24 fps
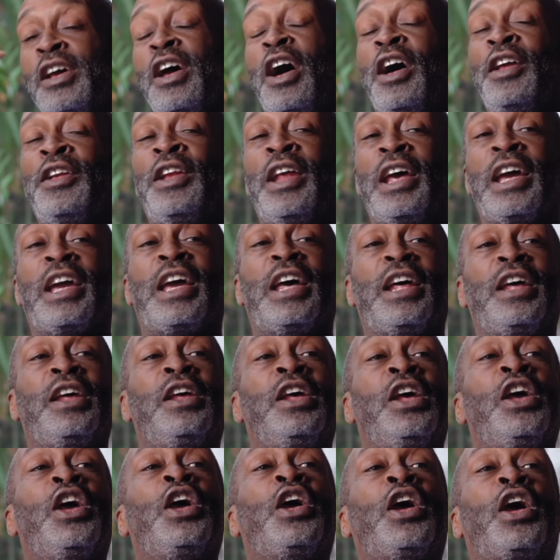A nigga,
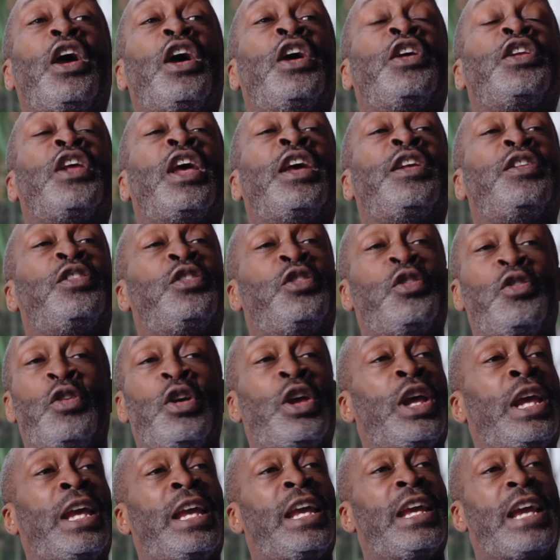he
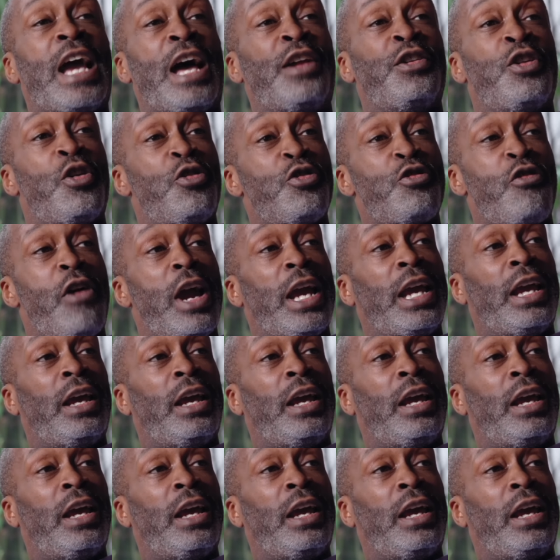ain't got no gray